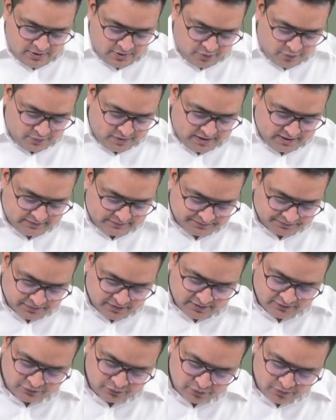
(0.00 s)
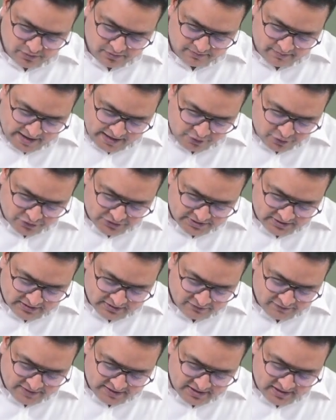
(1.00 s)
Okay, so my question
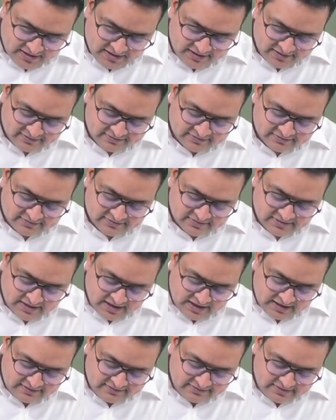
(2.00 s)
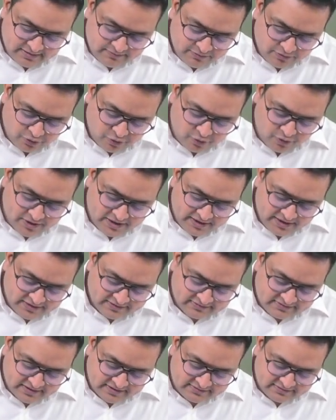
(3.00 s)
is whether it is exempt or it
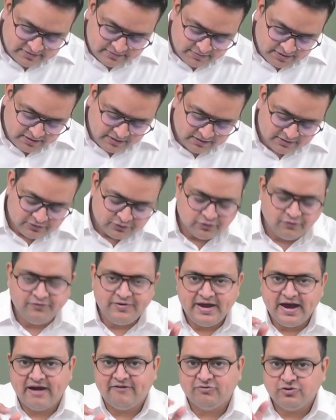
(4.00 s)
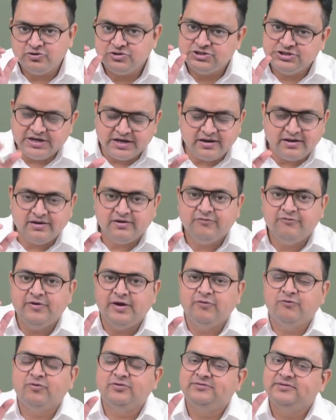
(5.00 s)
is taxable. So we have to check
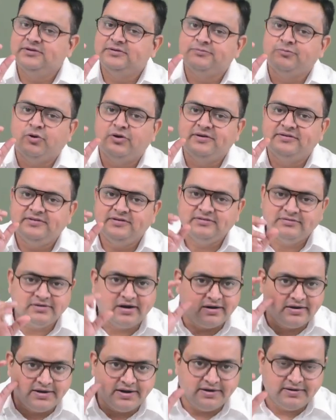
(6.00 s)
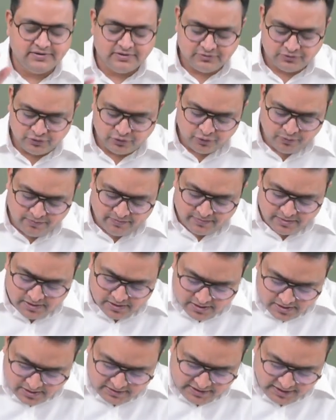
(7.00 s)
when was this policy started. So to
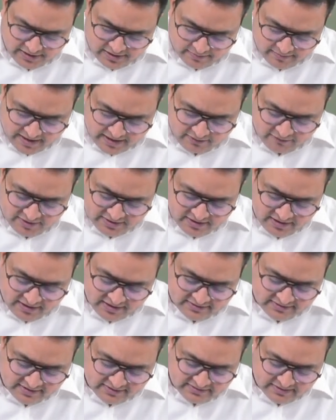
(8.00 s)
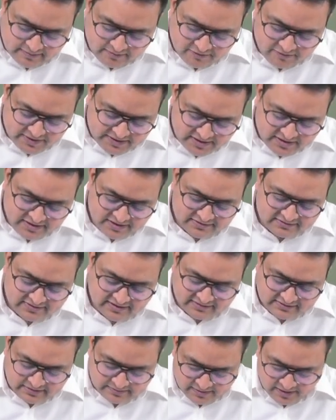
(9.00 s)
determine whether it is exempt, whether it is
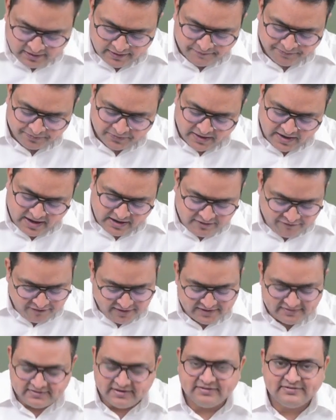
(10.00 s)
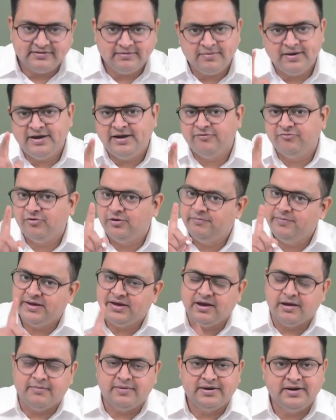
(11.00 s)
taxable, And if it is taxable, it will be
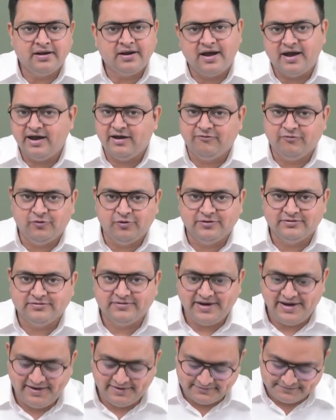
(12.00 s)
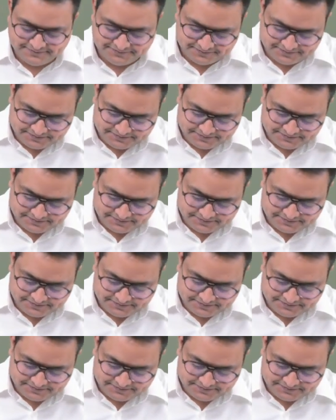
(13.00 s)
come under IFOS, right?